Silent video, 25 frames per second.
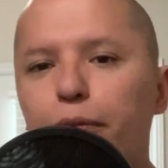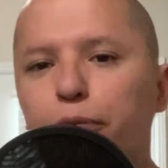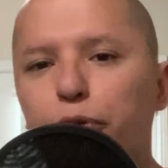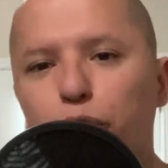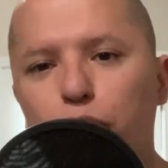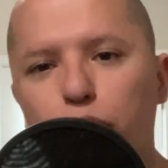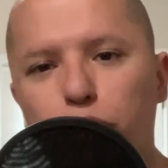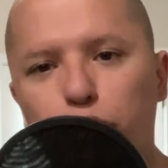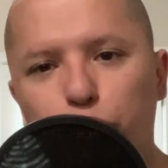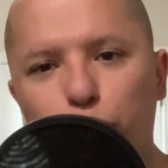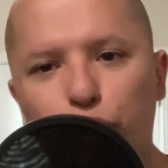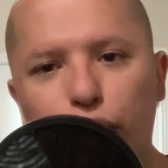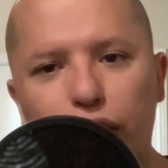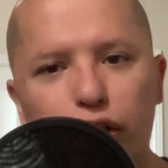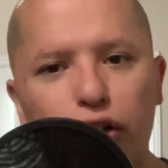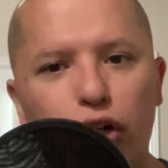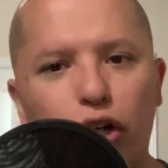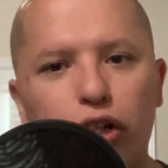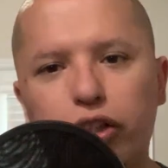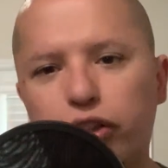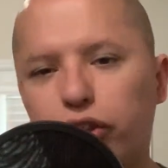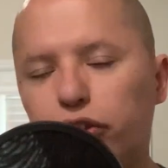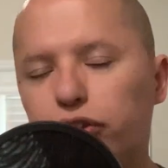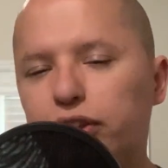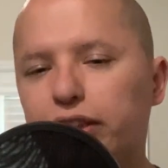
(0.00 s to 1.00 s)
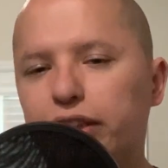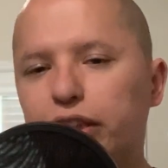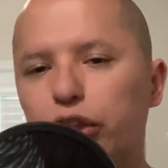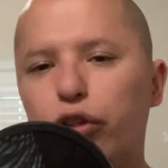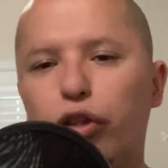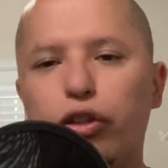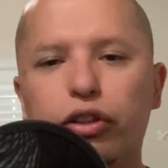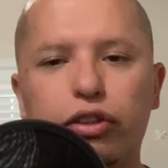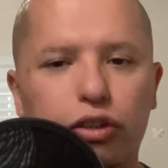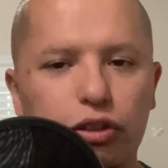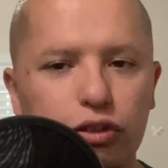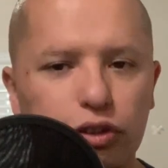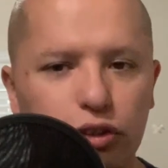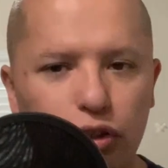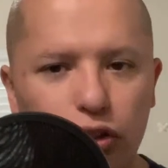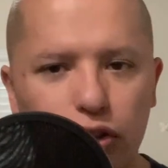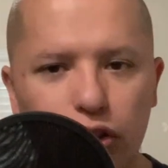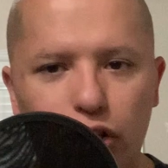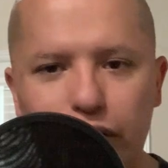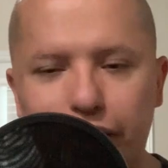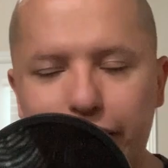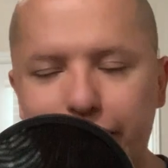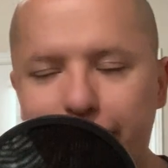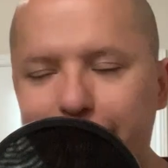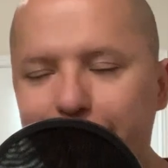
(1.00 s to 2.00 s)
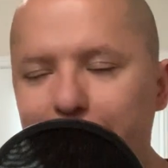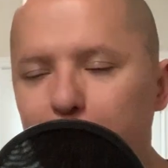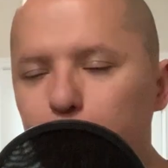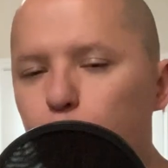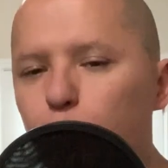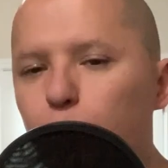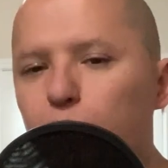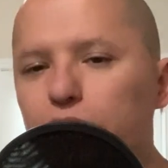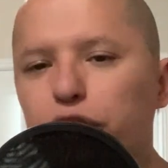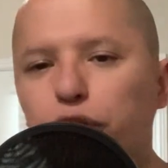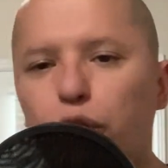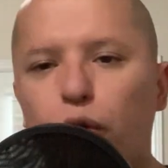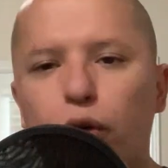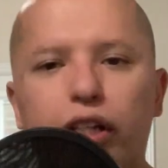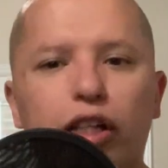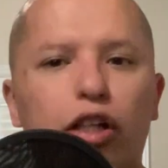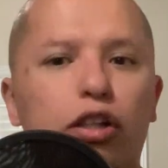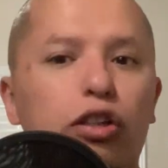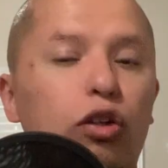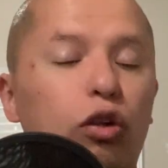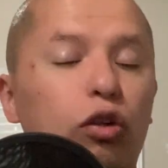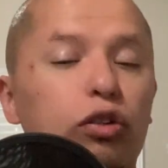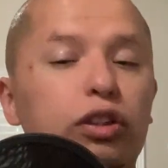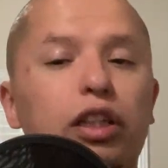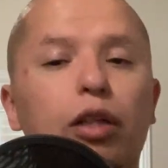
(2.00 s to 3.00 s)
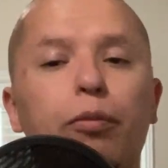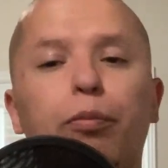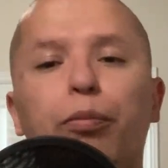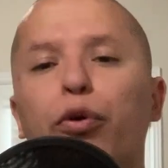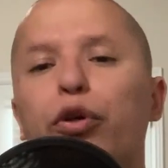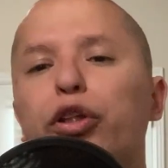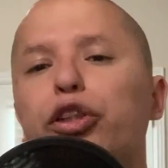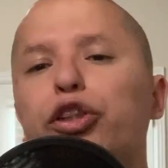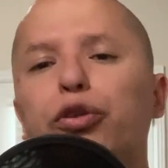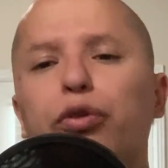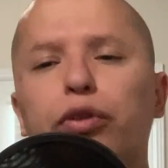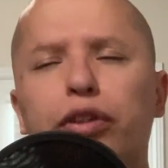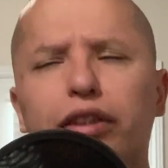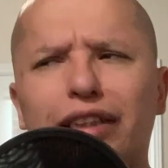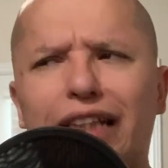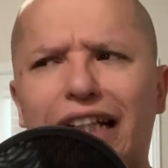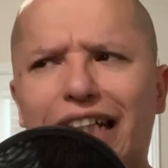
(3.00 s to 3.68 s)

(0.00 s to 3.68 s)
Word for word: to go to the doctors the doctors don't understand what's going on or they put you in,